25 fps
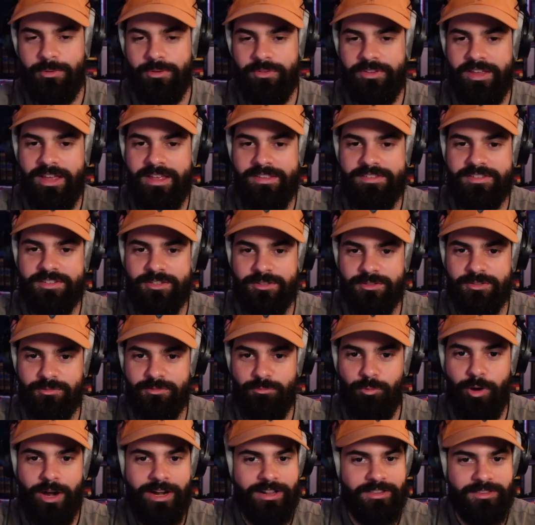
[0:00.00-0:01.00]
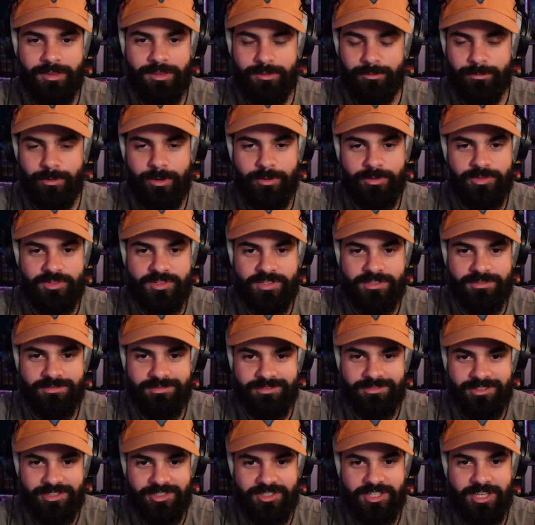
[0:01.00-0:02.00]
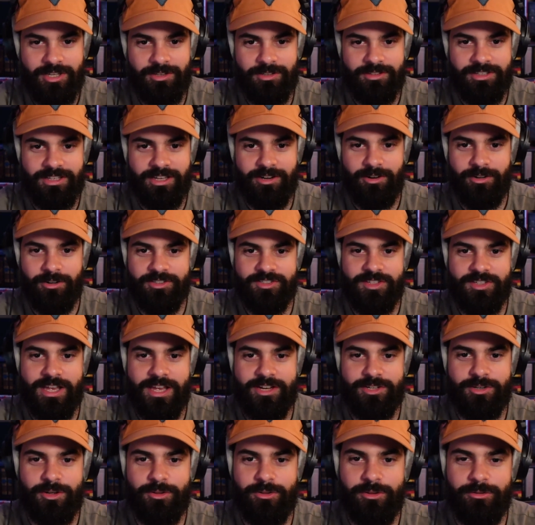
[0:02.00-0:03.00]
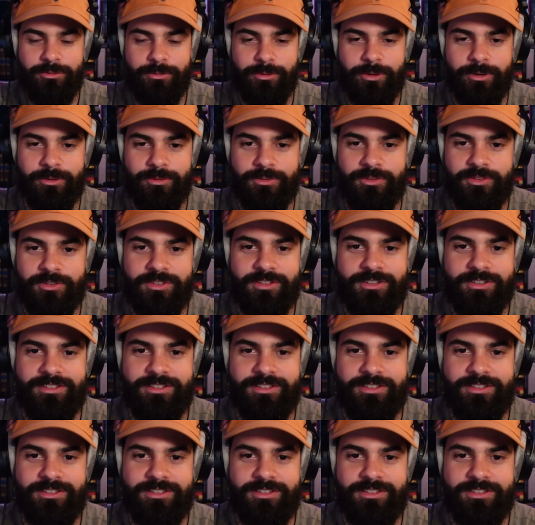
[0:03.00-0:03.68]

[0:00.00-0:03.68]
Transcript: deaths too, right at the throats. Just slash all the throats.